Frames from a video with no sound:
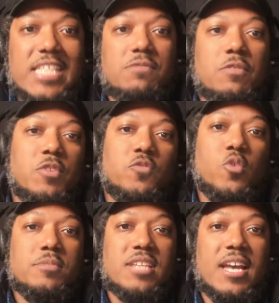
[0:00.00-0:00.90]
for
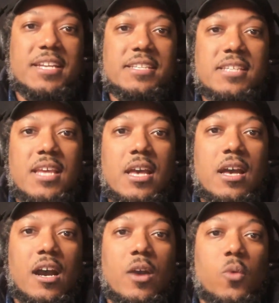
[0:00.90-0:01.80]
freeform designs
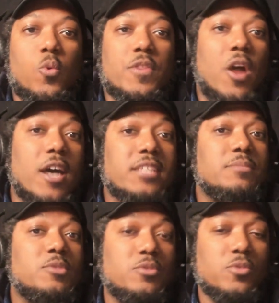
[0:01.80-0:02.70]
with
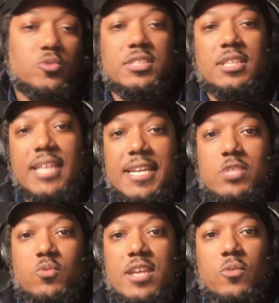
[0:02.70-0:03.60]
awesome new tools in the
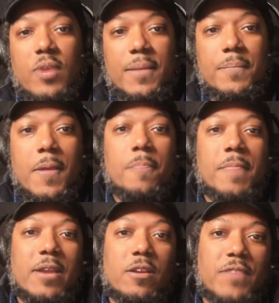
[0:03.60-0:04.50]
latest Rhino 8
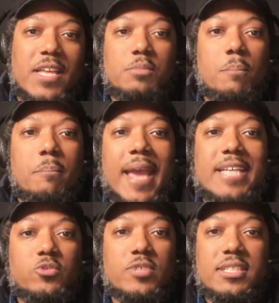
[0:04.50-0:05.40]
that are available.
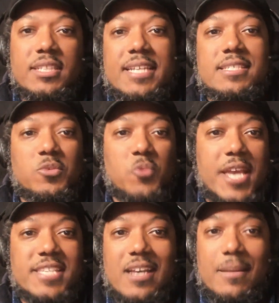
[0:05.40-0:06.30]
Mastering the latest in
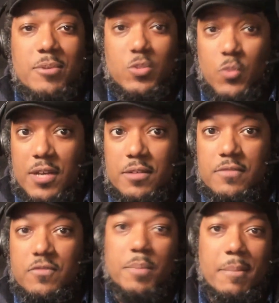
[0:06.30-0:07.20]
Grasshopper as well
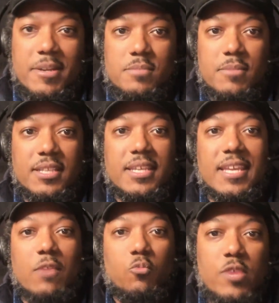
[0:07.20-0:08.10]
for parametric modeling
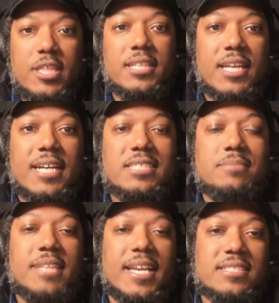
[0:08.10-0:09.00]
can really unlock
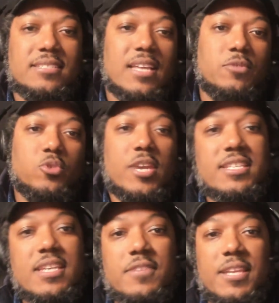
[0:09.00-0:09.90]
some next level
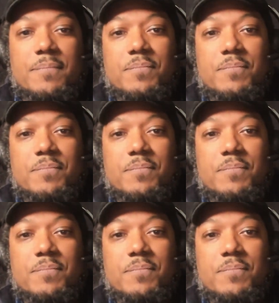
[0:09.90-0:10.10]
creativity.